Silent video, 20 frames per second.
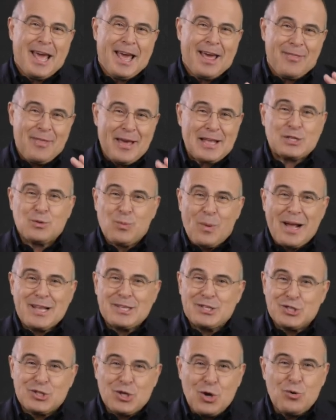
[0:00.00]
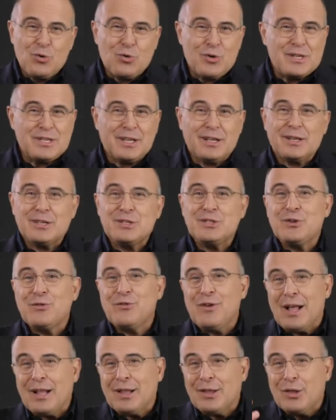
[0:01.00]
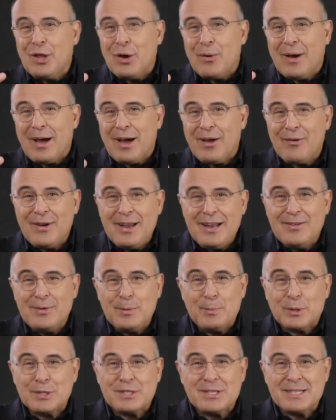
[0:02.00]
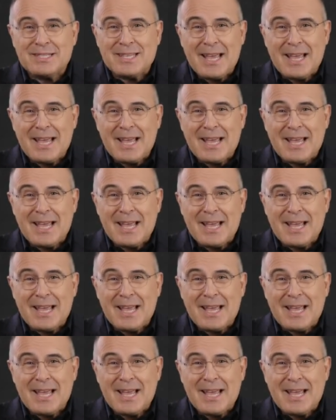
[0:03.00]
And that's why it's so critical, as Yuval Noah Harari puts it,